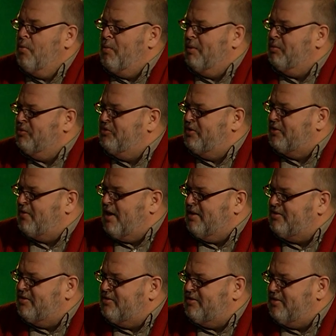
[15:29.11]
What was the
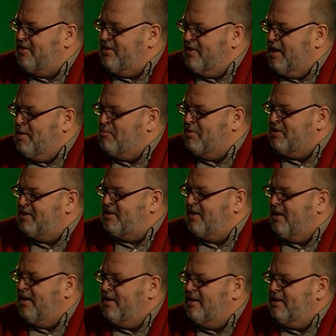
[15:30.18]
number to
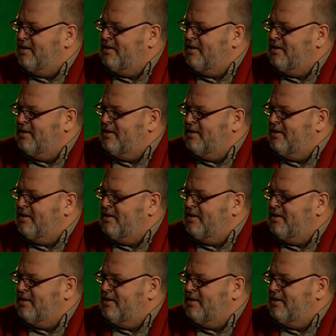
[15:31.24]
call?